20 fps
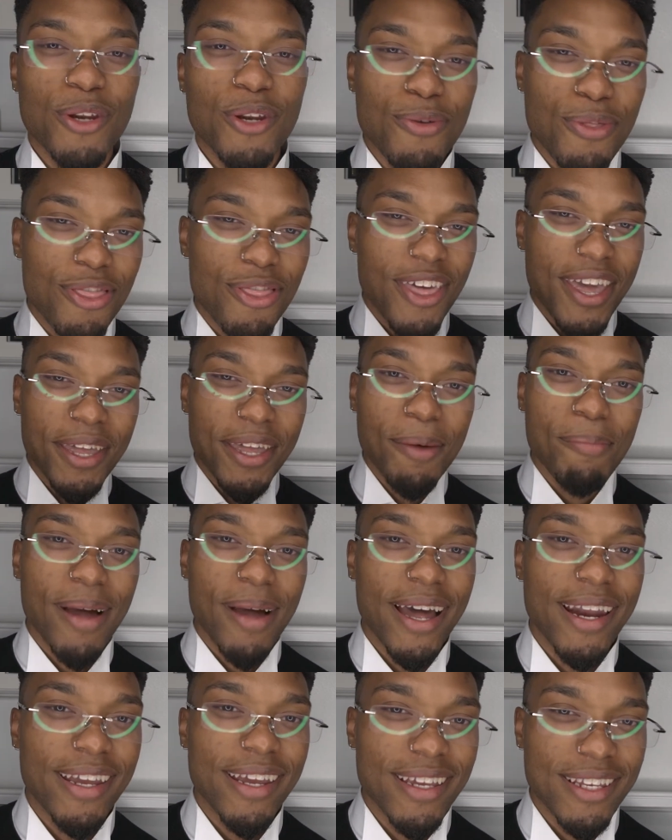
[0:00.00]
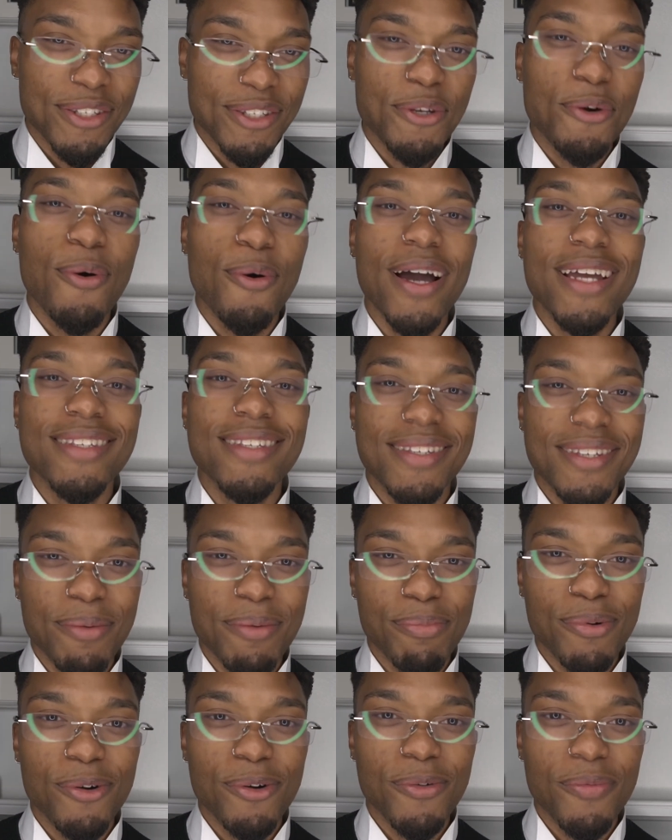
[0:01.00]
you think about it, it's quite
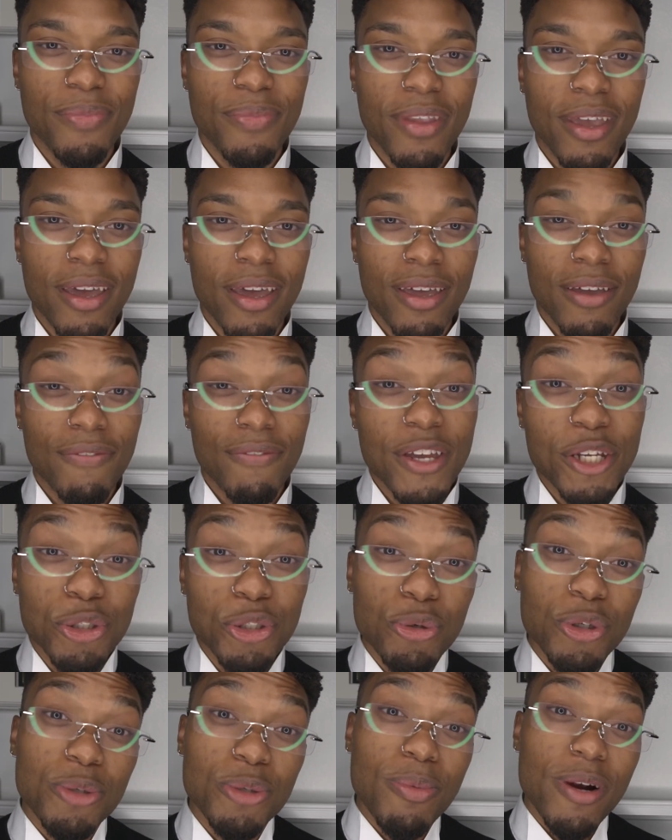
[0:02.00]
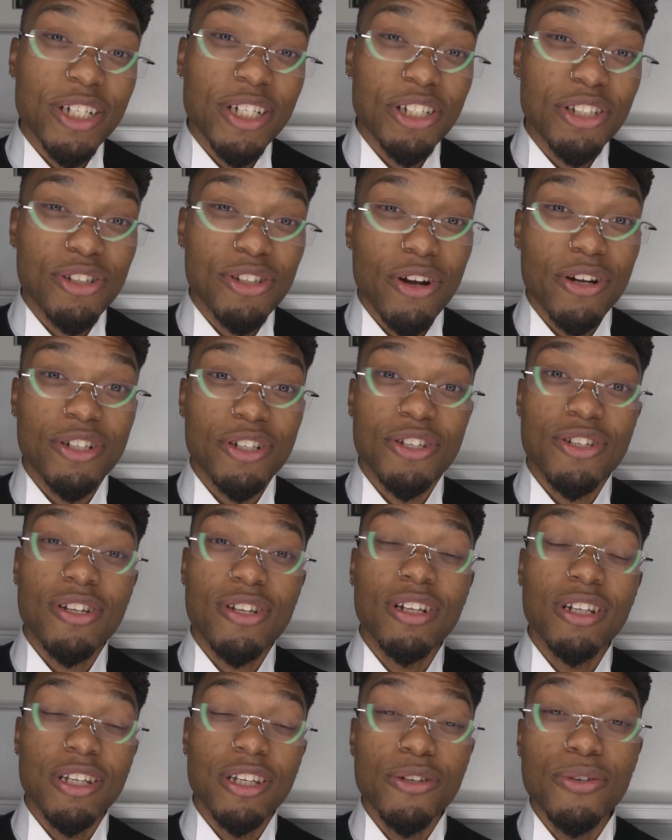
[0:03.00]
simple. Facial expressions are
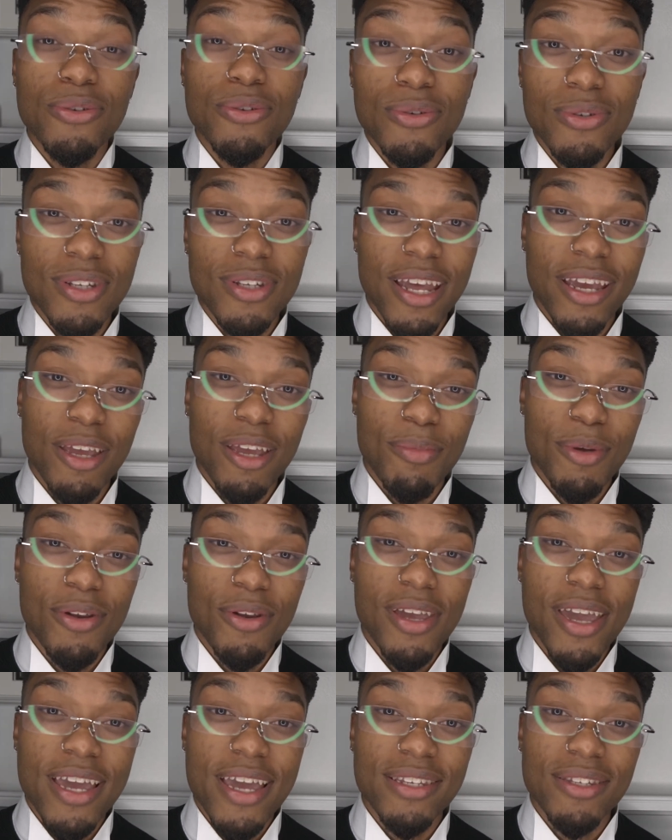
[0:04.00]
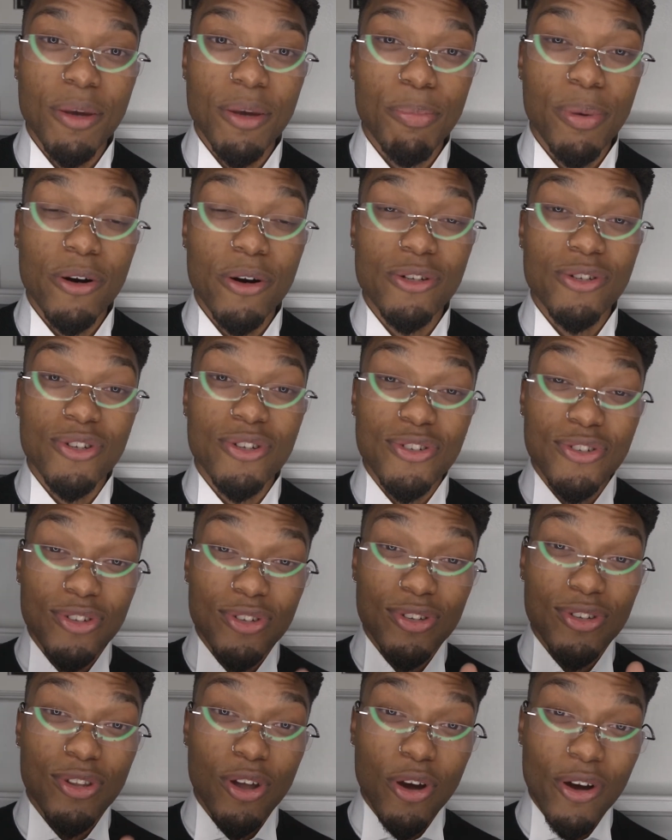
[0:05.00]
just clues that communicates a
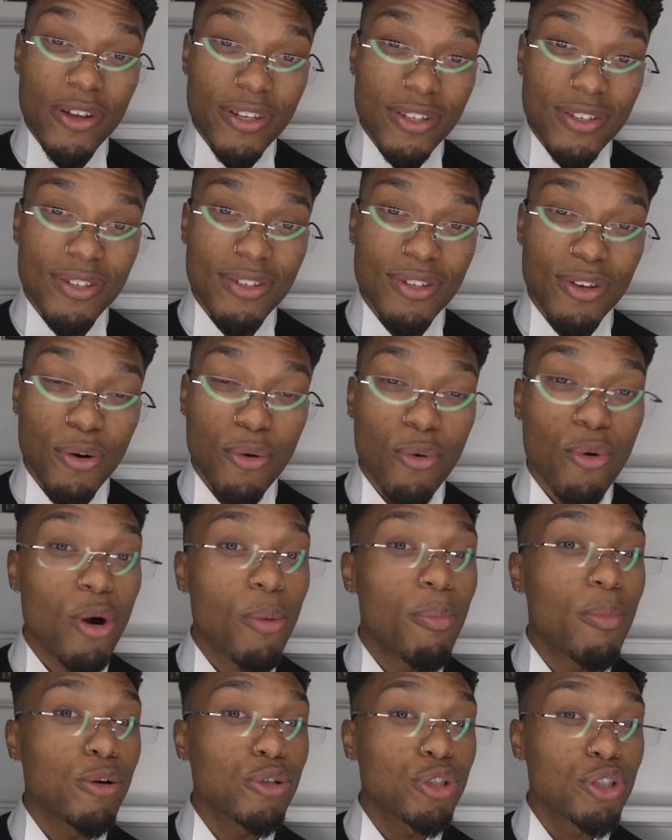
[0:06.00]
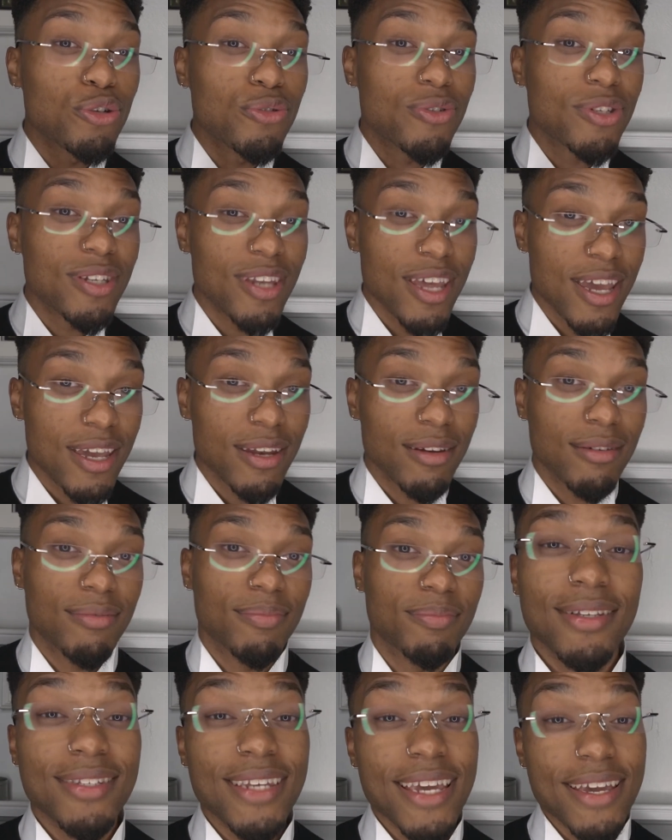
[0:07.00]
person's thoughts or emotional state.
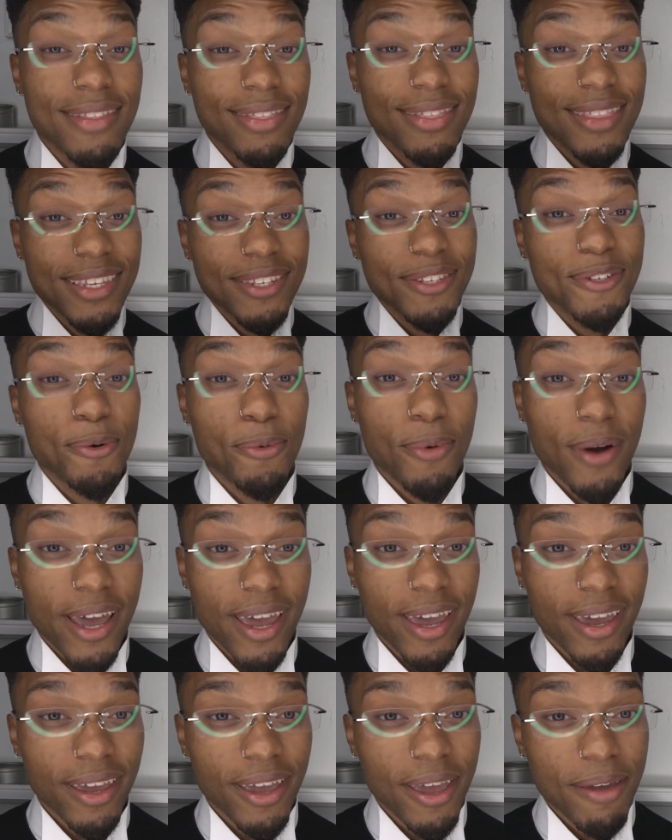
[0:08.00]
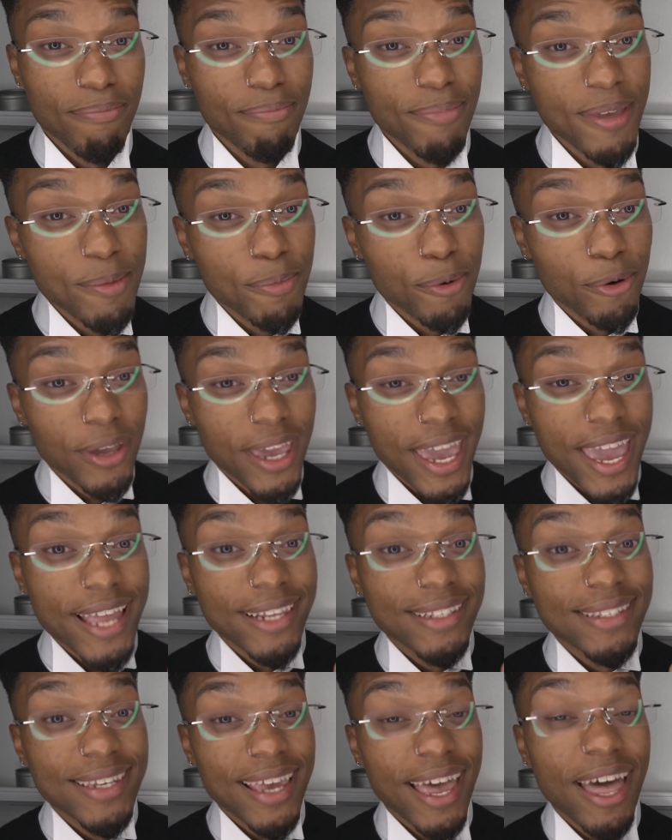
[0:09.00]
Take this away and people
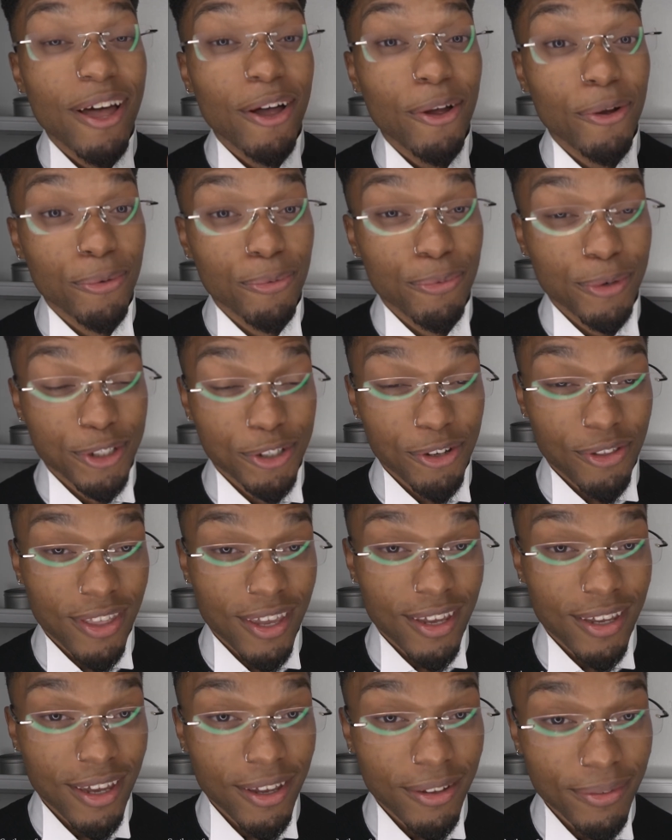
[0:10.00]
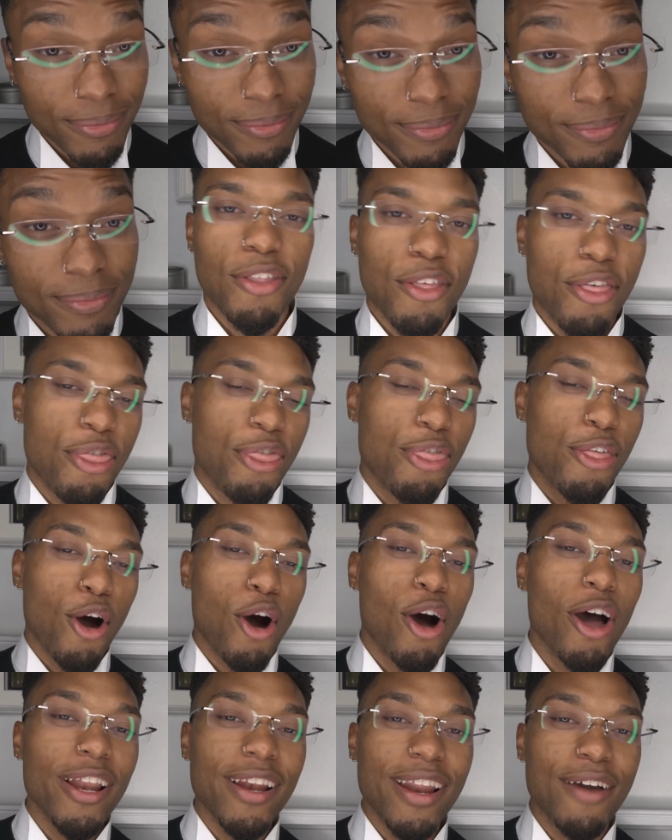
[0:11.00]
can't tell what you're thinking. The
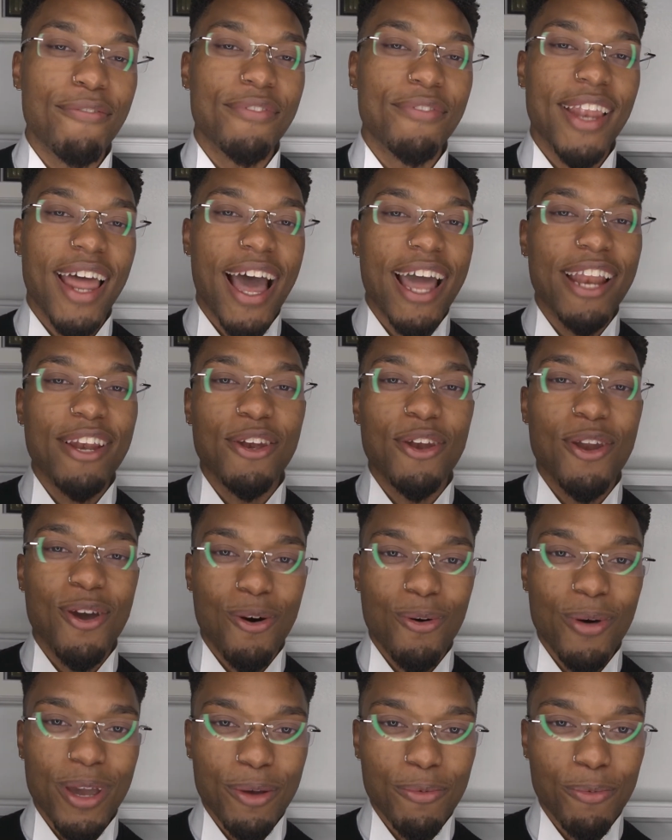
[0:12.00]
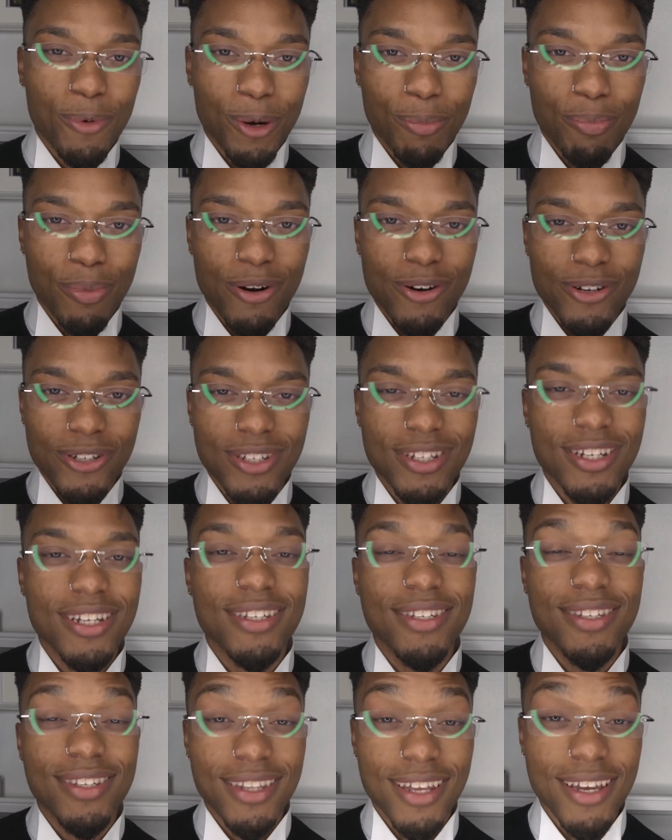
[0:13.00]
thought of not knowing what a person
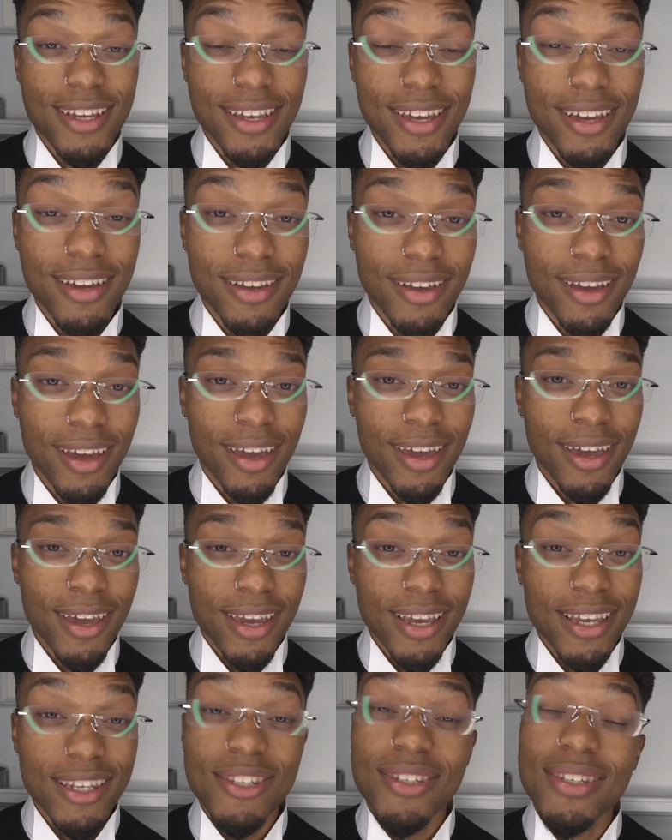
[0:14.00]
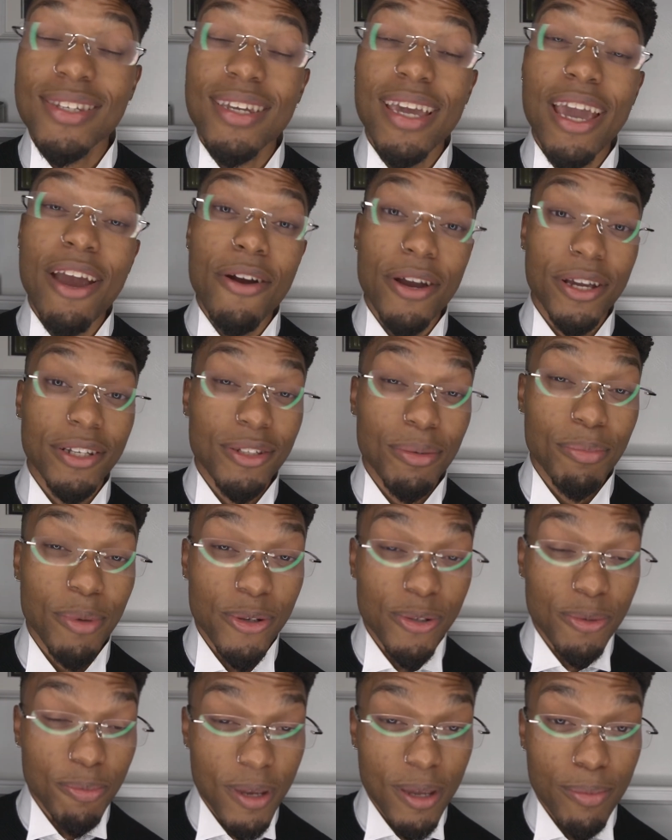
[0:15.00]
is thinking is scary to
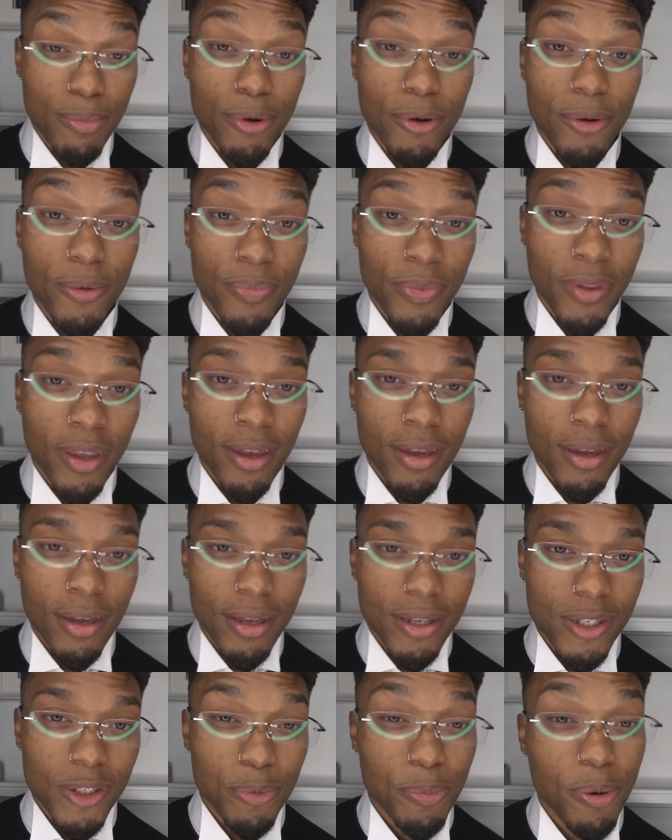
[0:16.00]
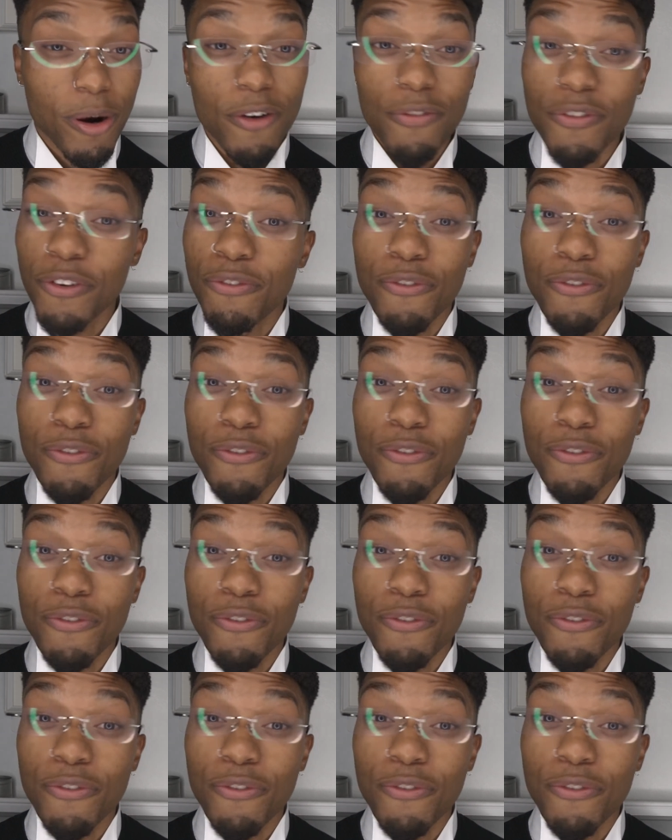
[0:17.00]
most people. It's perfect